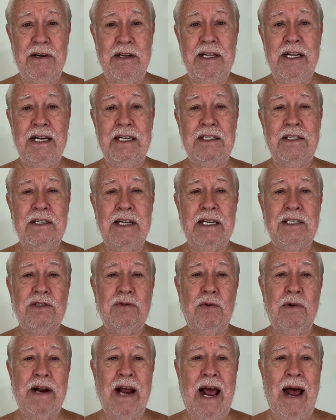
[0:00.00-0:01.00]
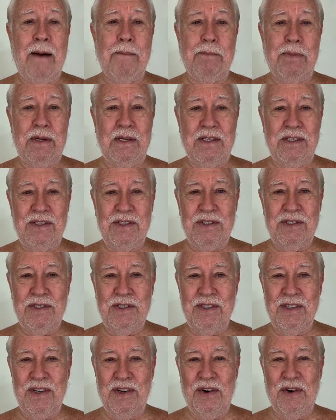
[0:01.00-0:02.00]
And that, that's what happens,
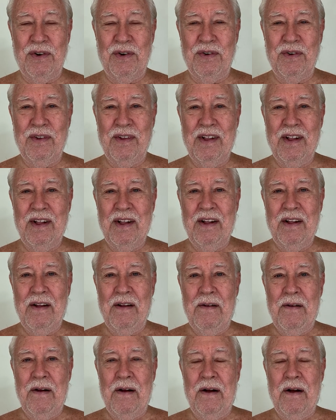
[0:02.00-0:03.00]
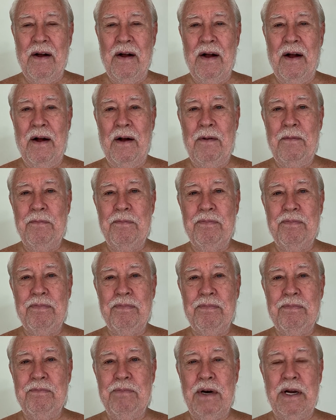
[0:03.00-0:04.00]
you know. Uh,
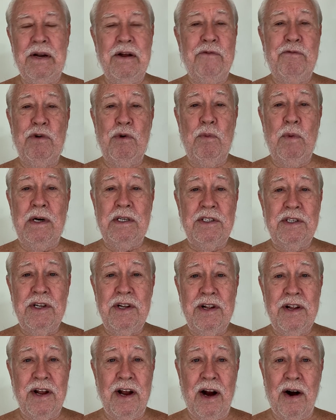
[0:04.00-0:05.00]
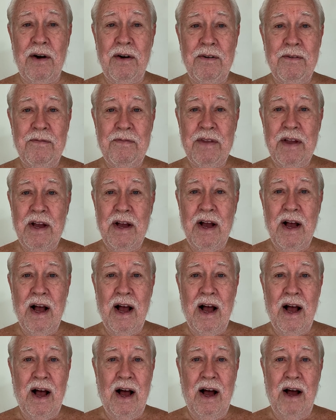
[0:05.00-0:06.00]
but if it wasn't there,
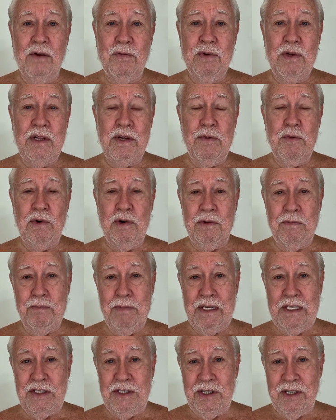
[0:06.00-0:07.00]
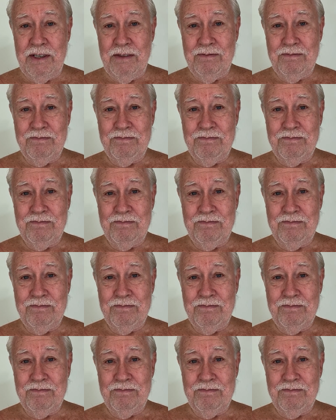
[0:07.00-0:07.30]
I really wouldn't miss it.